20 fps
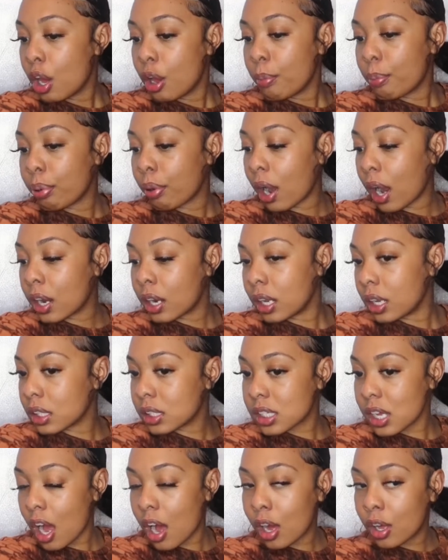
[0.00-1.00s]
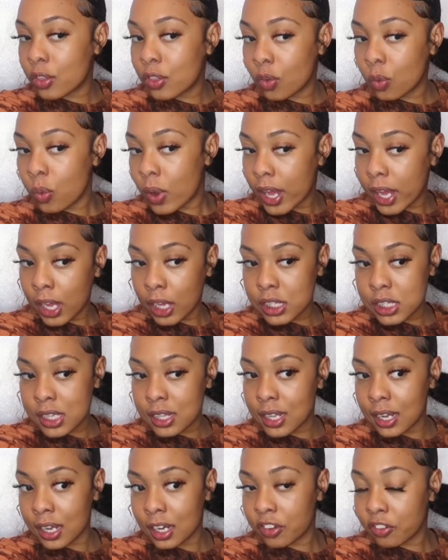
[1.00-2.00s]
product all the way to
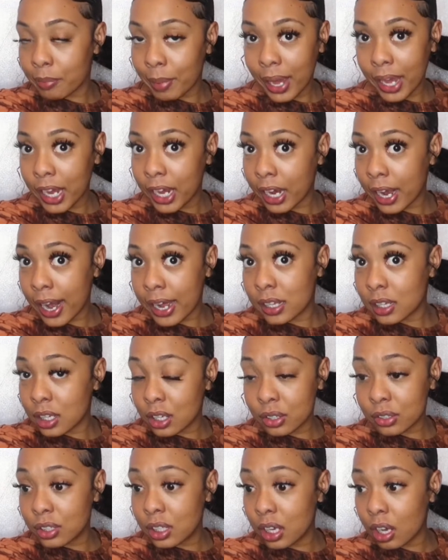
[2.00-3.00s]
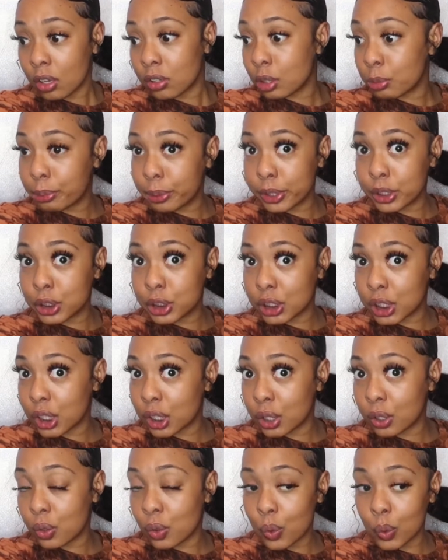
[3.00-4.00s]
the end of my hair. I literally only put
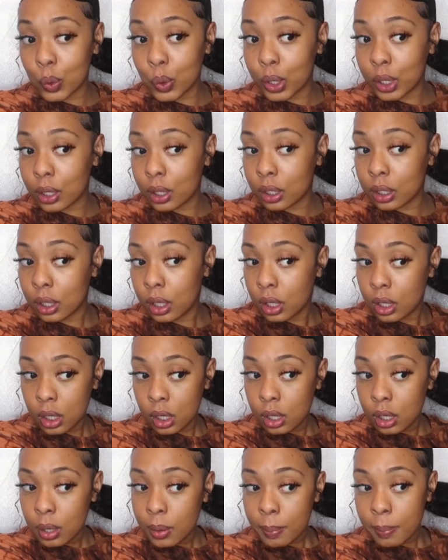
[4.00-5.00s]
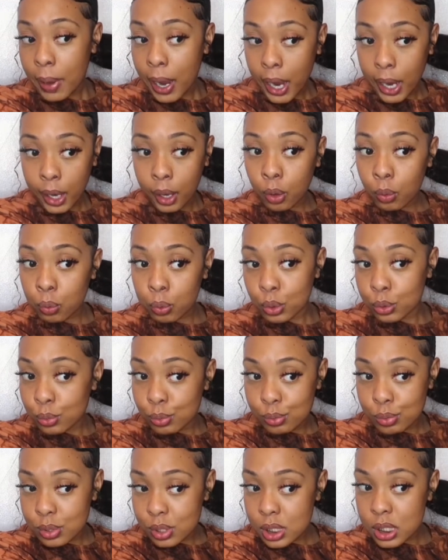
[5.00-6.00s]
gel on my
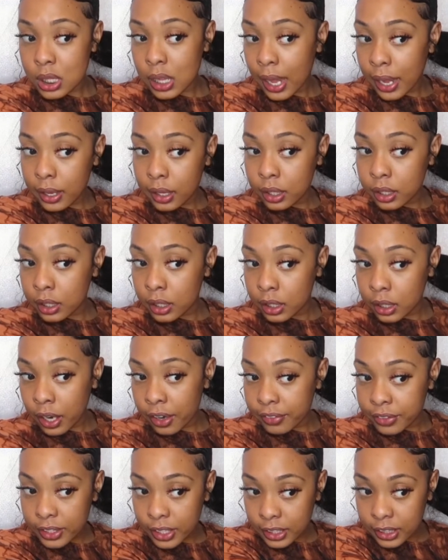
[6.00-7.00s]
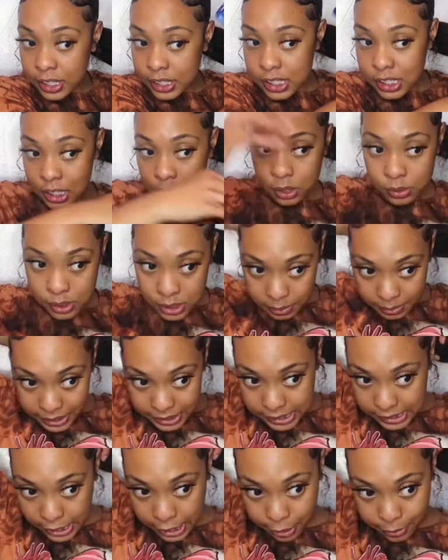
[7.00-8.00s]
roots, like everything that's close to my
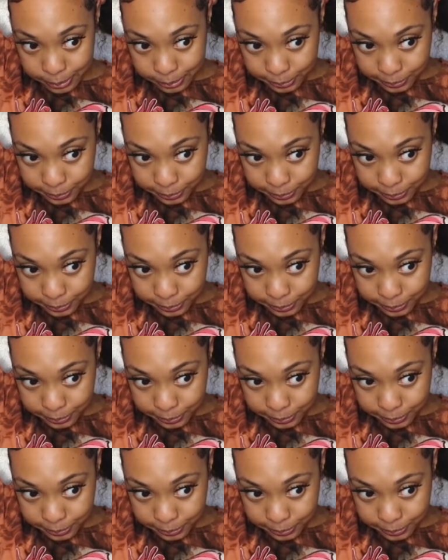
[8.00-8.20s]
scalp.